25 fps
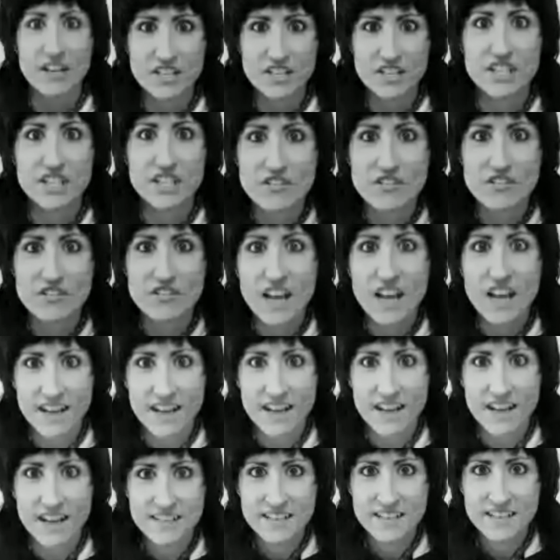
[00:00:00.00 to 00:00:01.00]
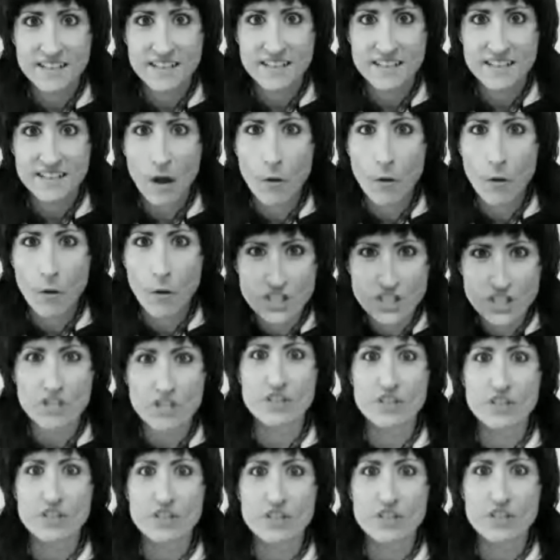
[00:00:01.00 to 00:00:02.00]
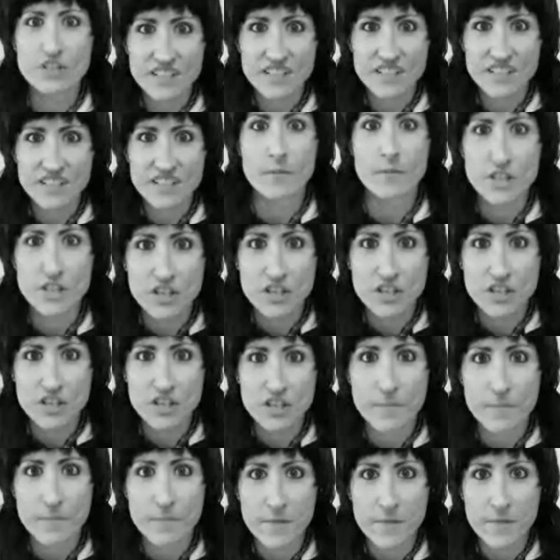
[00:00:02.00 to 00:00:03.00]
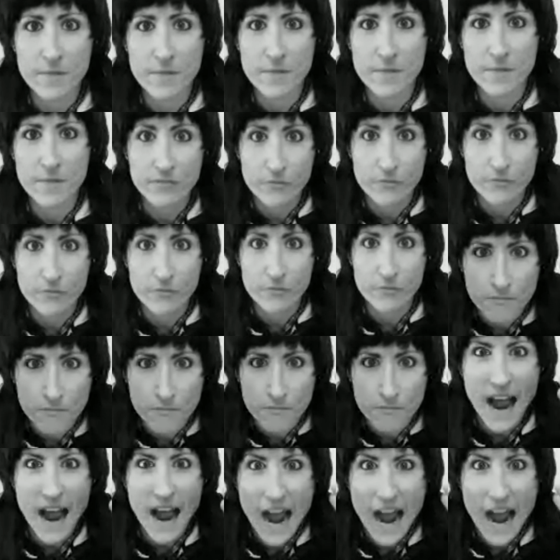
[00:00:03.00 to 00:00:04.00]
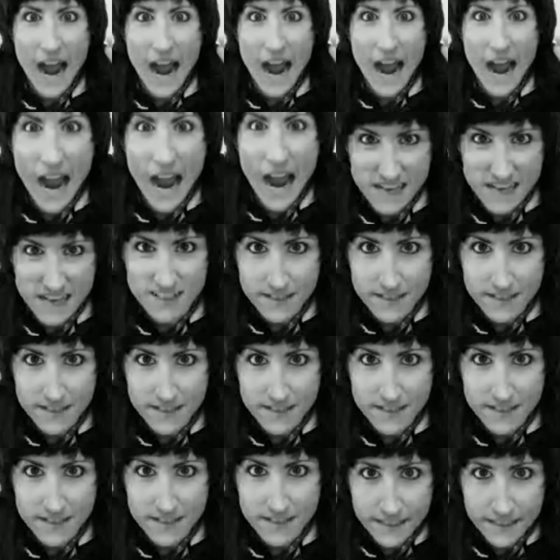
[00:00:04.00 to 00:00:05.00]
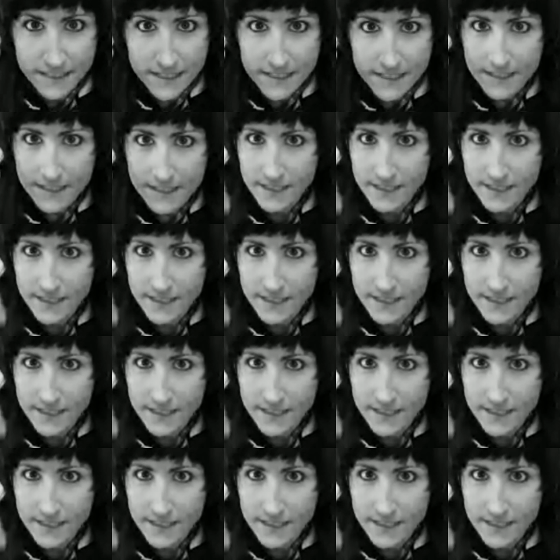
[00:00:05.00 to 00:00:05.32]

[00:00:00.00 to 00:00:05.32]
out to you guys. I want you to see WMMA through my eyes, okay?